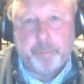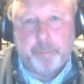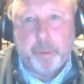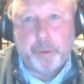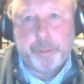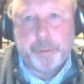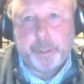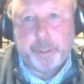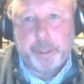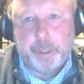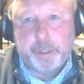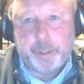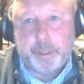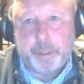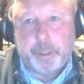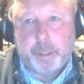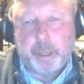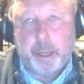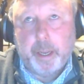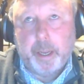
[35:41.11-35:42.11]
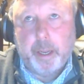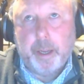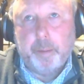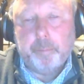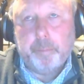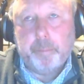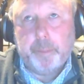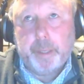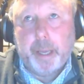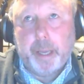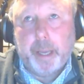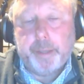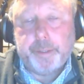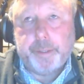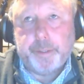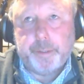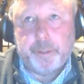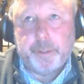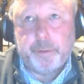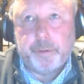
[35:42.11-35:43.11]
in most of these
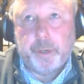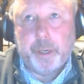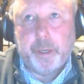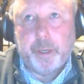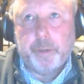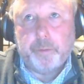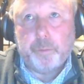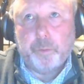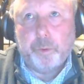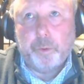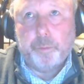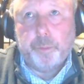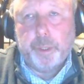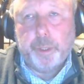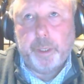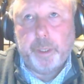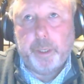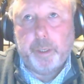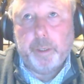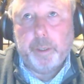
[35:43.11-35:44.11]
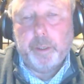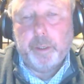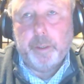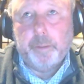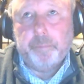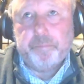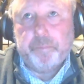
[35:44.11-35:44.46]
cases, the shares will be